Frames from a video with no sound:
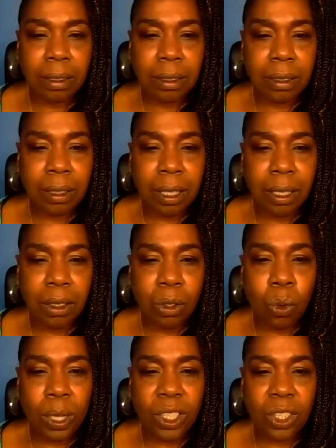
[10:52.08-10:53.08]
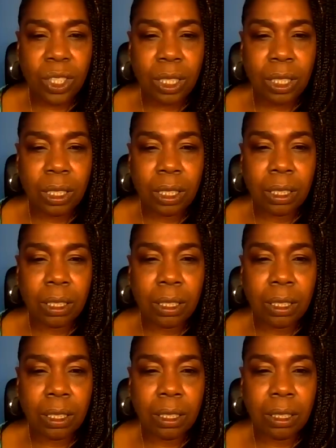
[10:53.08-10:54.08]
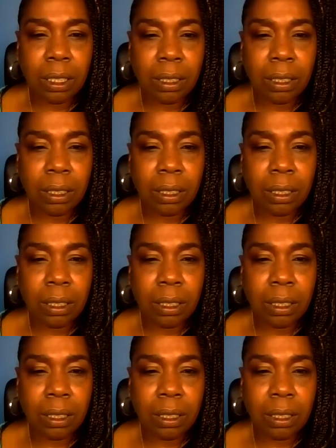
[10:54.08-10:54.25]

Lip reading: Hopefully that'll be within this